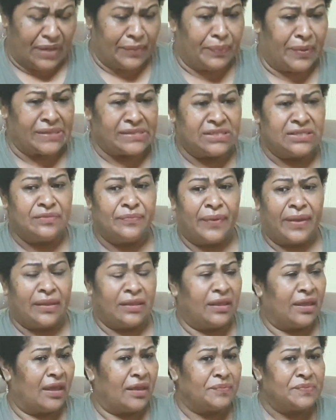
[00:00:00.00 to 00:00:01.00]
passing by
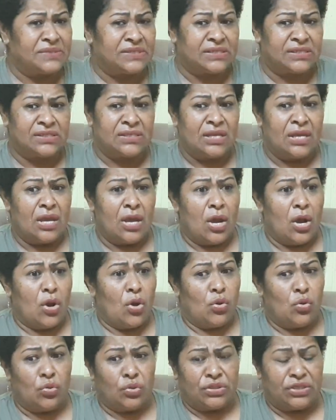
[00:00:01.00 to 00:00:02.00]
cabs
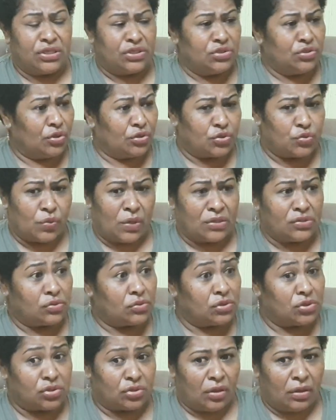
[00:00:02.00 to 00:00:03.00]
who did not want to
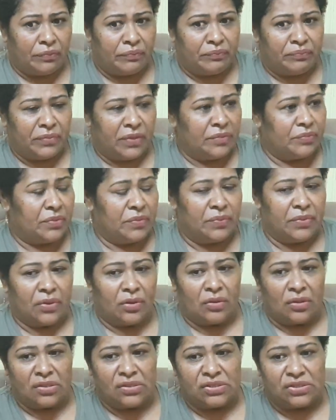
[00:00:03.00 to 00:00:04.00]
stop, maybe
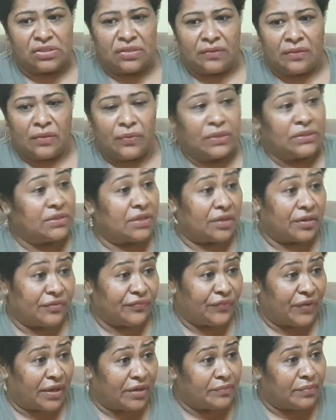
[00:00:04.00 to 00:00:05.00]
because they were
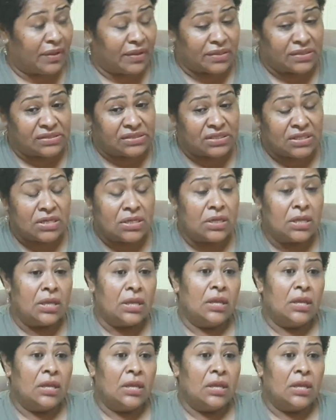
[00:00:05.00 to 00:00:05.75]
terrified by the scene.